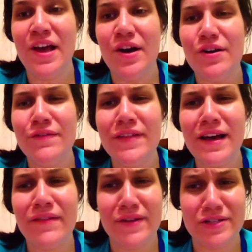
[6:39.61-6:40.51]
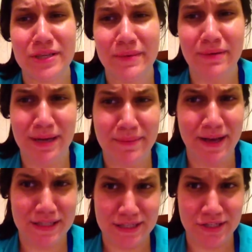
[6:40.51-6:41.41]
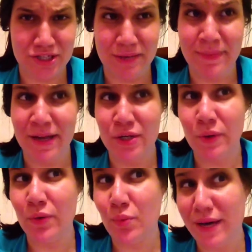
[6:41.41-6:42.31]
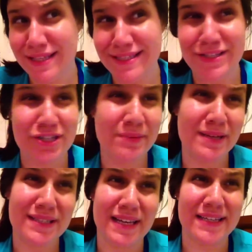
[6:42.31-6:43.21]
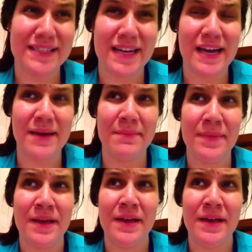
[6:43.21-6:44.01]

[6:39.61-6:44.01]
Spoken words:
hopefully I'll eventually be able to get back to the gym and doing weights at the gym, because last time